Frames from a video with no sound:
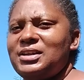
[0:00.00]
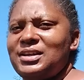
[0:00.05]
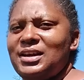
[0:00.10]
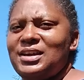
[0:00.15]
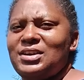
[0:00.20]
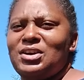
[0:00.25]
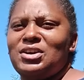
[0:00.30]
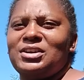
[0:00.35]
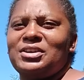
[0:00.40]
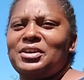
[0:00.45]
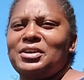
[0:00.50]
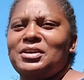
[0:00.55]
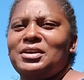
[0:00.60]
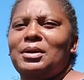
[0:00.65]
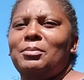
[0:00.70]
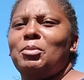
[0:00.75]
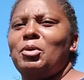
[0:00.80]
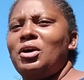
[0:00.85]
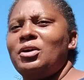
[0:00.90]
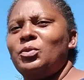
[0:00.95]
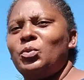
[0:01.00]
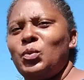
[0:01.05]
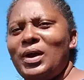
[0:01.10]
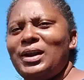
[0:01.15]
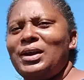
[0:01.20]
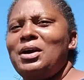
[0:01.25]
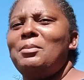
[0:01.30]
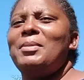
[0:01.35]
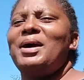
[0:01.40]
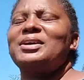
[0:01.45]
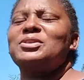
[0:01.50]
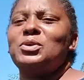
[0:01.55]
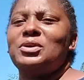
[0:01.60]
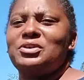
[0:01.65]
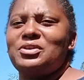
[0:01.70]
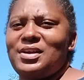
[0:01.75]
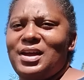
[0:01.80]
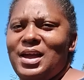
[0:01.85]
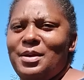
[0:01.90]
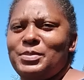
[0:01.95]
you're there, you're there, you're abroad. Welcome back to
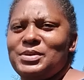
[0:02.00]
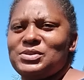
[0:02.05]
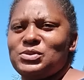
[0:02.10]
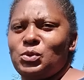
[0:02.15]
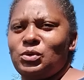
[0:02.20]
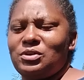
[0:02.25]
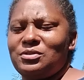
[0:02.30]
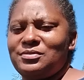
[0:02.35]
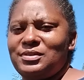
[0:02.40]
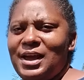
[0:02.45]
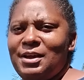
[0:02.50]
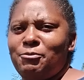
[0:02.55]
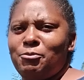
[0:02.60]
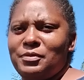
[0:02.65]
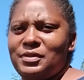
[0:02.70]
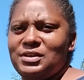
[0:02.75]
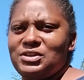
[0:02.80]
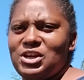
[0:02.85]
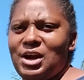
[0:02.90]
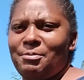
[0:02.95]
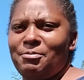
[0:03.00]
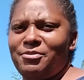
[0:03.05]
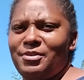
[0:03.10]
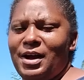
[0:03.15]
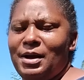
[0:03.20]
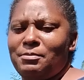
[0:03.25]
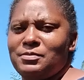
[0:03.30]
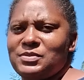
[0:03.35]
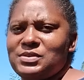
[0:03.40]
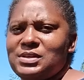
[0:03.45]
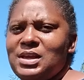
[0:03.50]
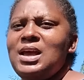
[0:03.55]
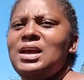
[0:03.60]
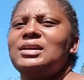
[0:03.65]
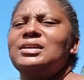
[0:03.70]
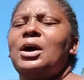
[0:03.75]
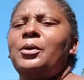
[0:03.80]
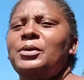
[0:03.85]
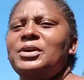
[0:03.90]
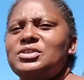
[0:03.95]
another episode of Life with the Jam Fams.
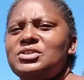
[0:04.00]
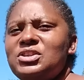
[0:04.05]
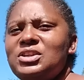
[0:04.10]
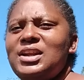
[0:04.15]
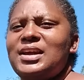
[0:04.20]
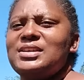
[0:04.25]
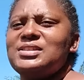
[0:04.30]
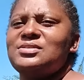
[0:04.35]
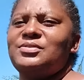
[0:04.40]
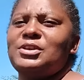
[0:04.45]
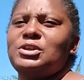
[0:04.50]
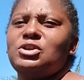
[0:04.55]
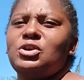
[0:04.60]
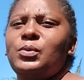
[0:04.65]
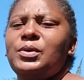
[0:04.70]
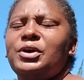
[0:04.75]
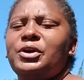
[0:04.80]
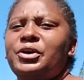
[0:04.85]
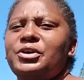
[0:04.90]
Now, in today's video, we're